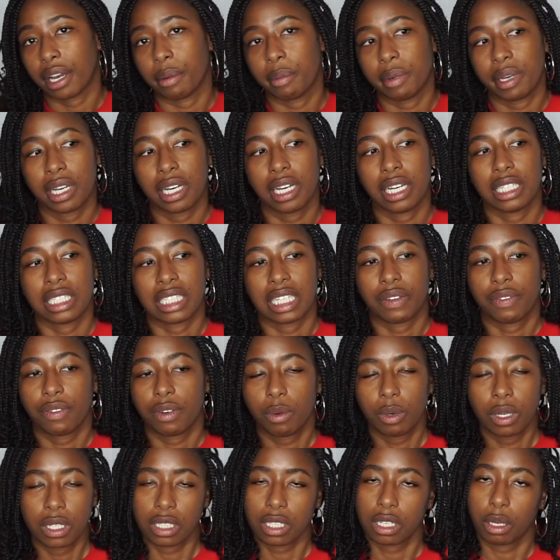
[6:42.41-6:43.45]
because if it
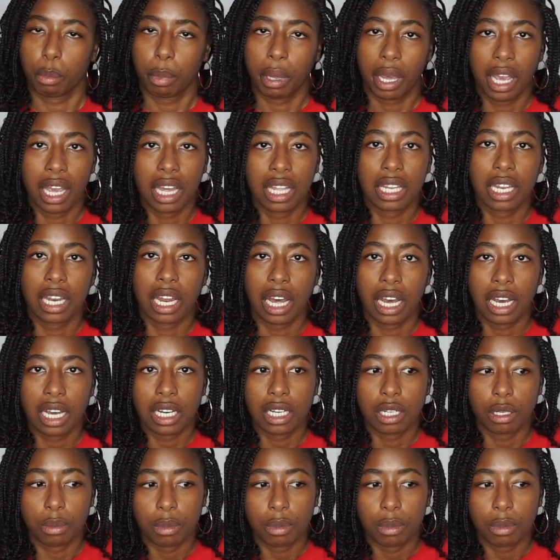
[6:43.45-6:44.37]
wasn't a pain that